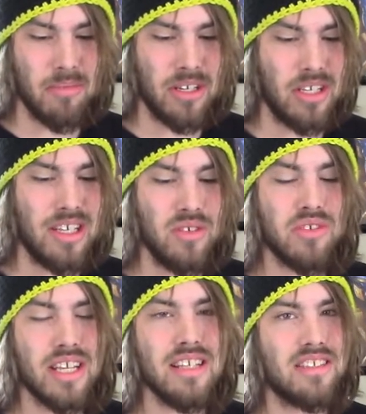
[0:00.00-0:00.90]
I mean,
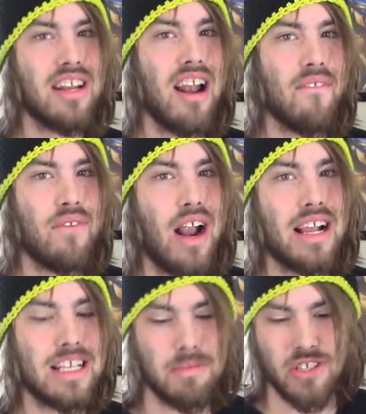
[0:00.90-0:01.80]
you did set it on
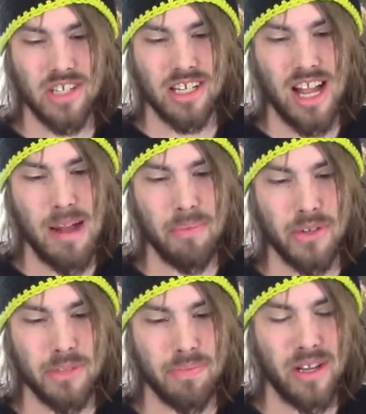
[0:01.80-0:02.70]
fire. I guess mission
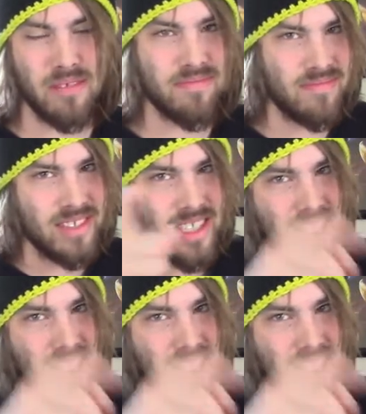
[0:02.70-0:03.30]
accomplished, but...